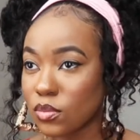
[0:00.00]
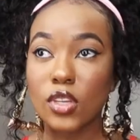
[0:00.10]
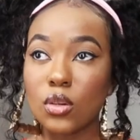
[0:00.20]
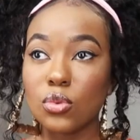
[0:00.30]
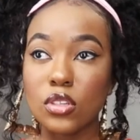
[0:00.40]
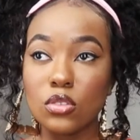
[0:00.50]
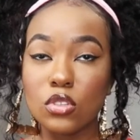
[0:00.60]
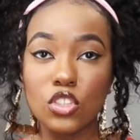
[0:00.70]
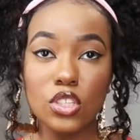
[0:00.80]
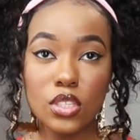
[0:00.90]
like really you
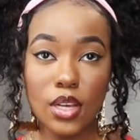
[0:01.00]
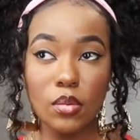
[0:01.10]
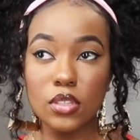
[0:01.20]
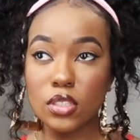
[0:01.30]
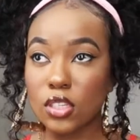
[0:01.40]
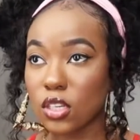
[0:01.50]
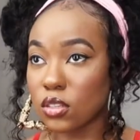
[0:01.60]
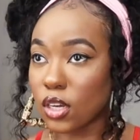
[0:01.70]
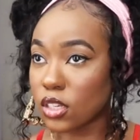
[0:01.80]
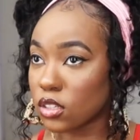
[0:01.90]
can just slap this
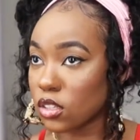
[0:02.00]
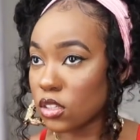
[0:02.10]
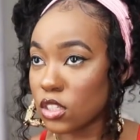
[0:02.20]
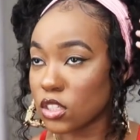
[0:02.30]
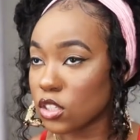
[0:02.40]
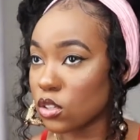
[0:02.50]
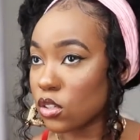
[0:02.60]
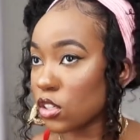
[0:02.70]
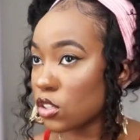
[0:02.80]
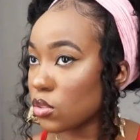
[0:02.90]
together like and it still
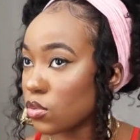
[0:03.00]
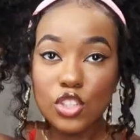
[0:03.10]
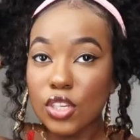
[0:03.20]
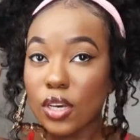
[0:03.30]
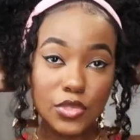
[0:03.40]
look cute but yeah